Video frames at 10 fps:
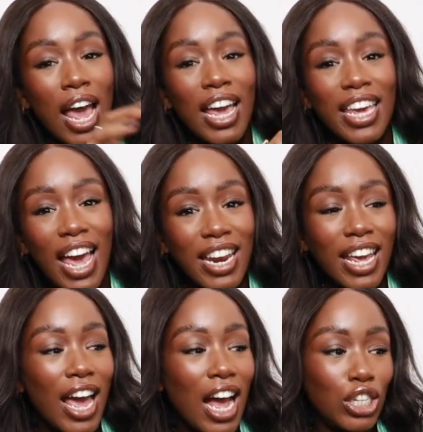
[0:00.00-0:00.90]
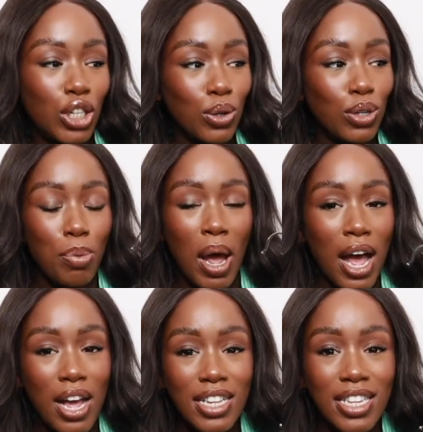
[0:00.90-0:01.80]
Again, it has shoulder
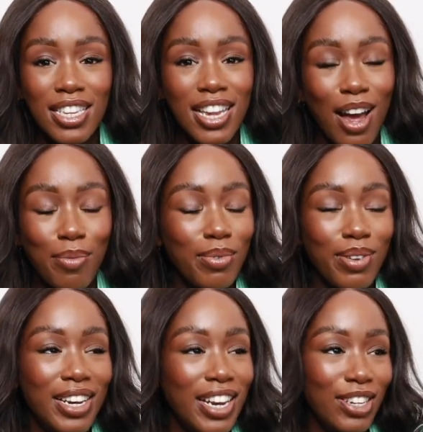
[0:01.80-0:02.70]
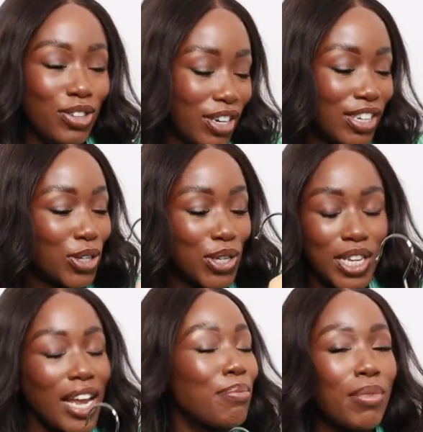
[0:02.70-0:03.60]
pads. I'm literally
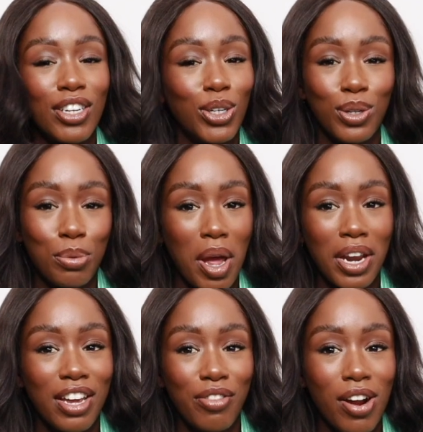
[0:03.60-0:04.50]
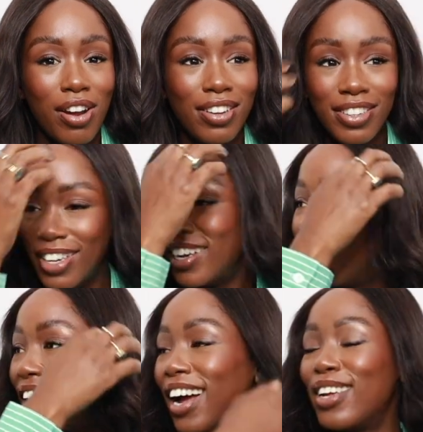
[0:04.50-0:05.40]
just in my shoulder pad era.
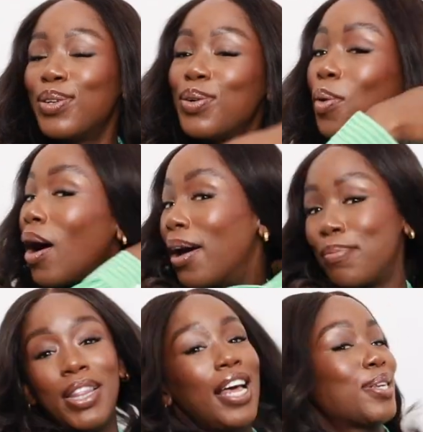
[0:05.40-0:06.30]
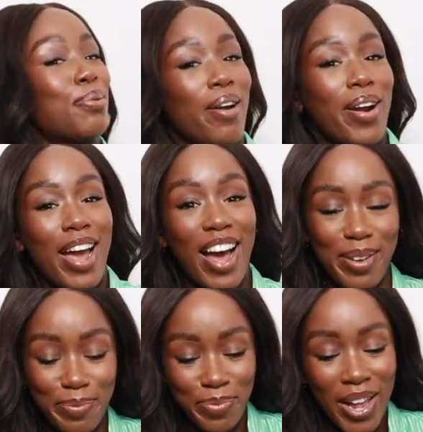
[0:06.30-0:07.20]
I don't know why, but that's where I
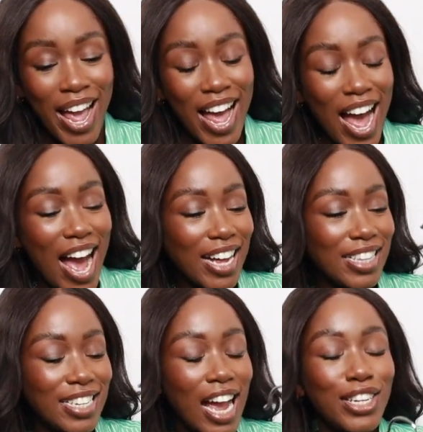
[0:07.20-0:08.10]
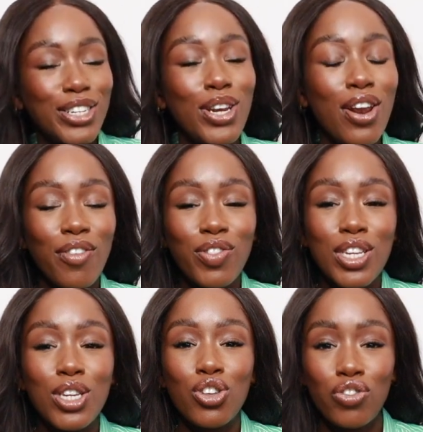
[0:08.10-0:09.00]
am. And I just love the
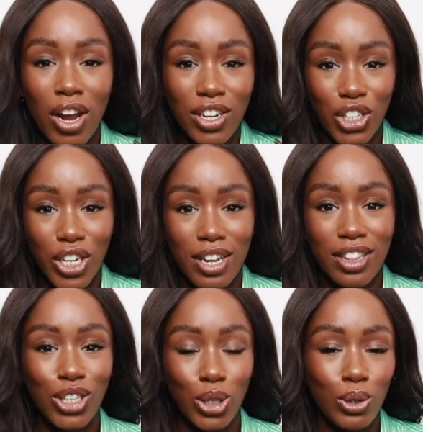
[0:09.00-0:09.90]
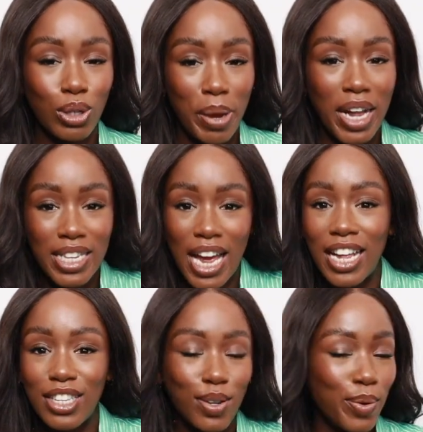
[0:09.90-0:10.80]
structure that shoulder pads
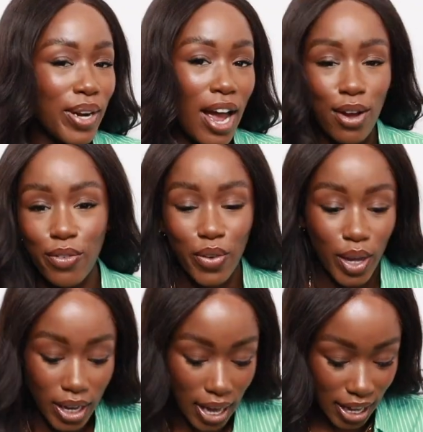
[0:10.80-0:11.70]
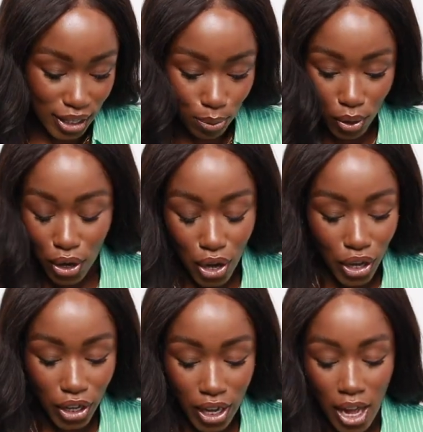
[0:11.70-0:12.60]
add to an outfit and add to a
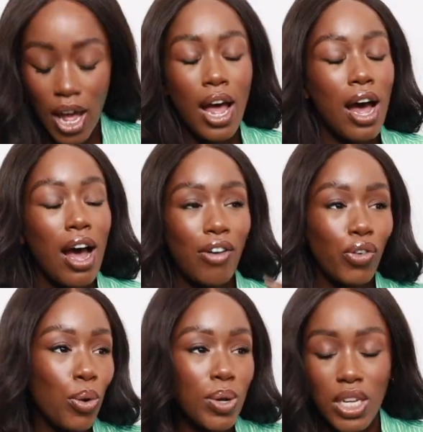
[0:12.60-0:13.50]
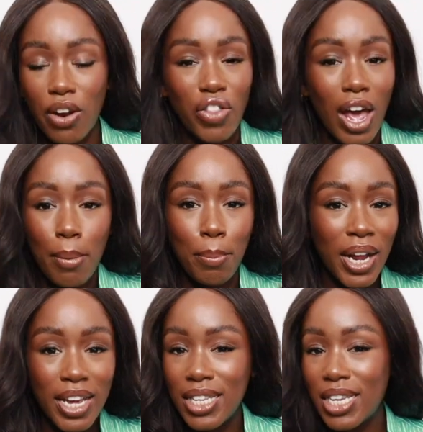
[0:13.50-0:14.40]
look. I've always loved that in
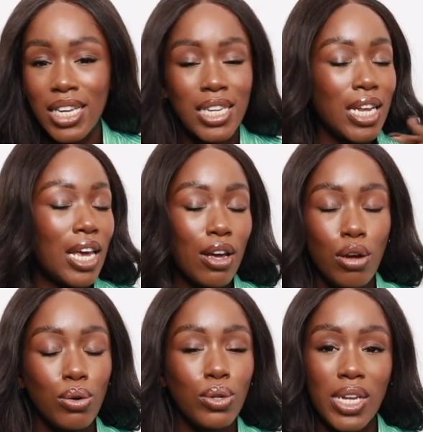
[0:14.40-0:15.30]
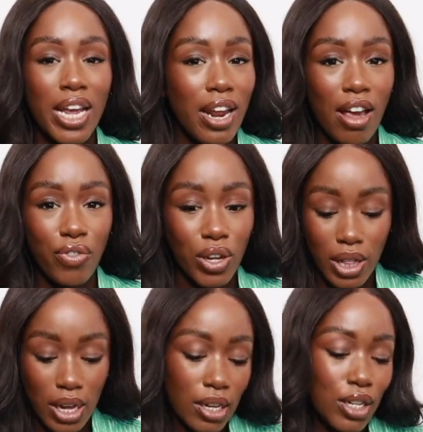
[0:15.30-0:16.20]
blazers, in coats, in
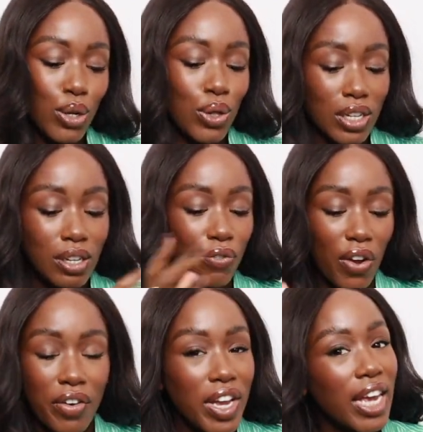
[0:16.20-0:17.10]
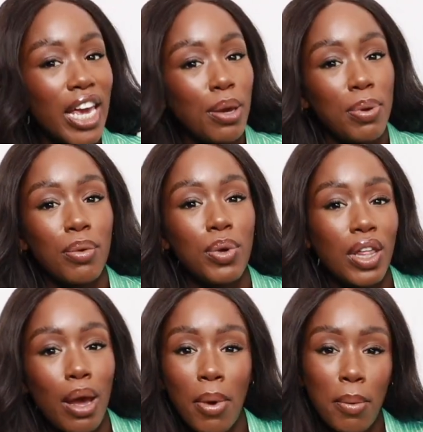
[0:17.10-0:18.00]
everything. So this is very in keeping with
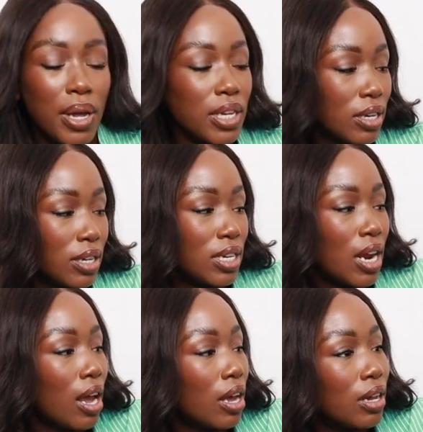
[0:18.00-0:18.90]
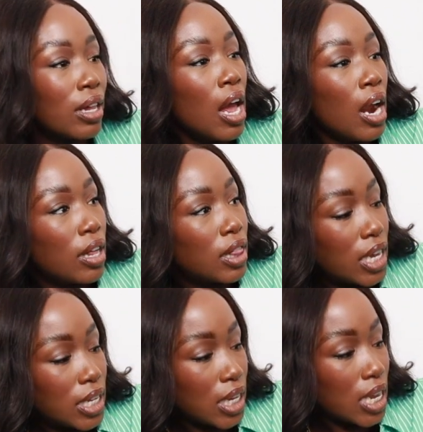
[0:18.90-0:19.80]
like my personal style.
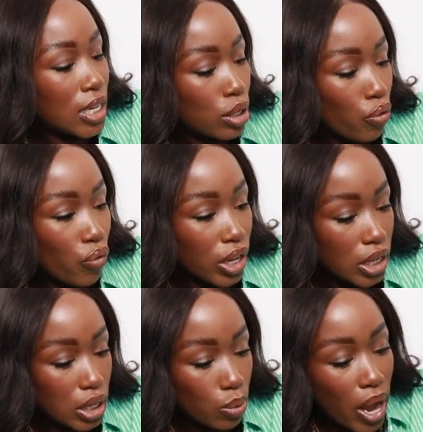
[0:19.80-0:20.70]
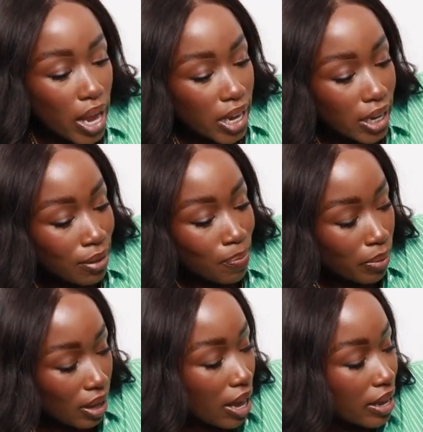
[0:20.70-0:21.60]
This is real suede.
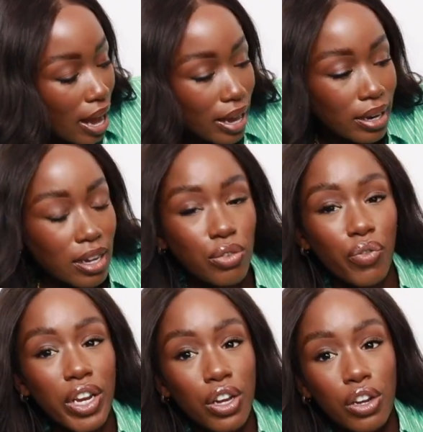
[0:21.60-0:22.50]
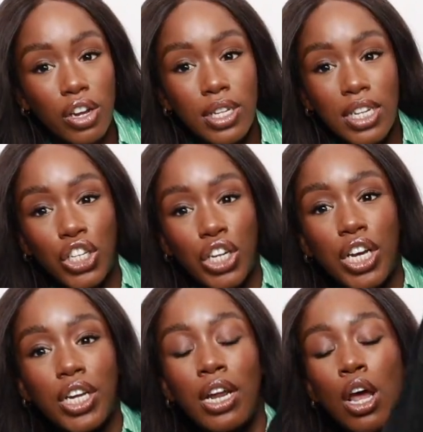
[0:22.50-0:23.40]
Again, it's really good
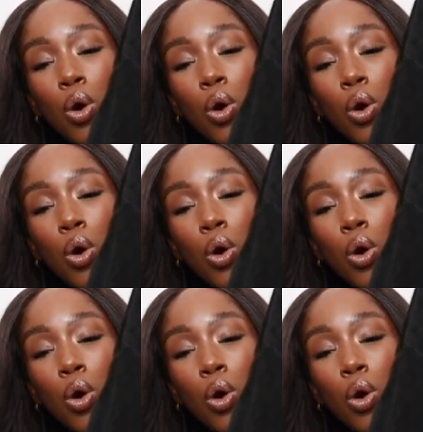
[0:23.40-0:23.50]
condition.